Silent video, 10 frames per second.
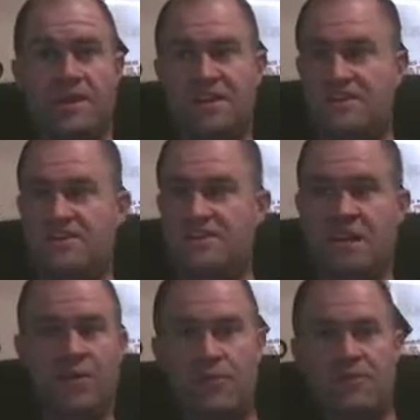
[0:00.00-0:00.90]
It's just
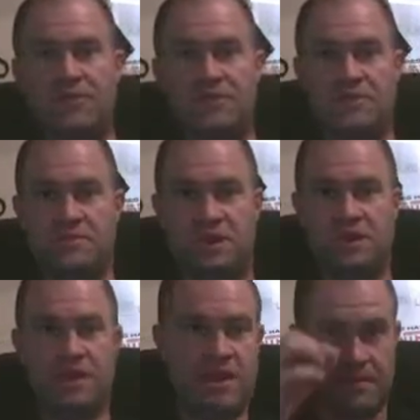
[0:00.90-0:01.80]
not worth it to me, okay?